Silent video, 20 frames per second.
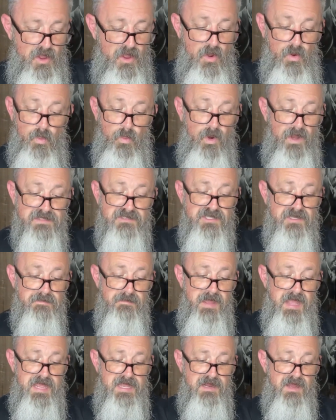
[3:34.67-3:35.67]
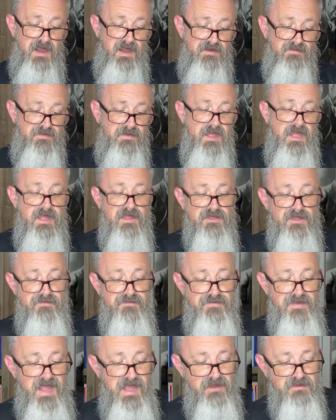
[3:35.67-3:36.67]
What's it made of? The
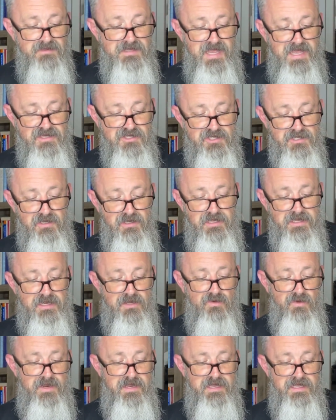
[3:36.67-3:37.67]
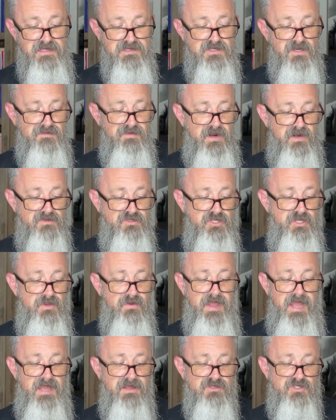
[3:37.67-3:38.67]
foundational ingredients of our
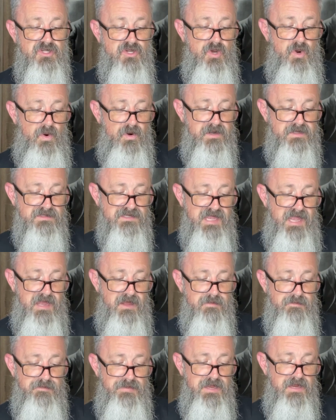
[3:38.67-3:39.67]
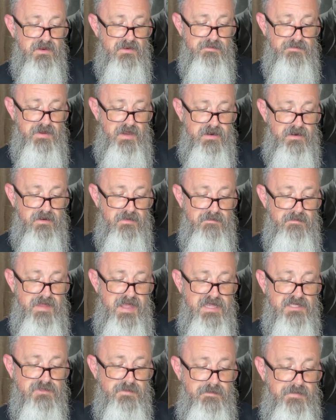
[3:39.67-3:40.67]
2-ounce Corktown Beard Butter
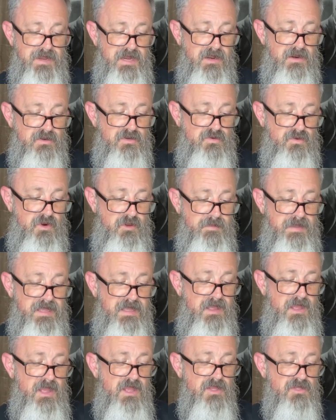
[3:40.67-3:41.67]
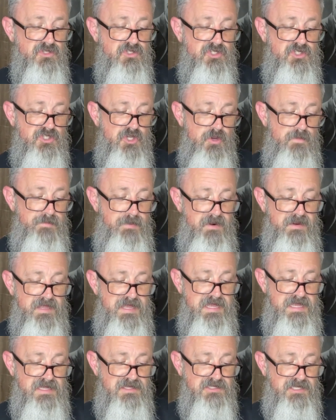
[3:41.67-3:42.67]
makes beard grooming super
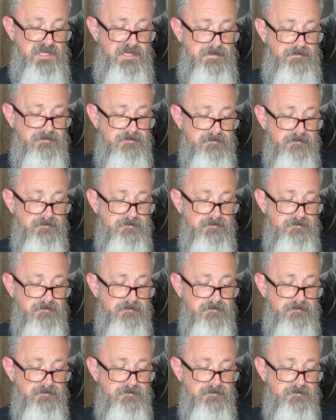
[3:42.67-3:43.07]
easy,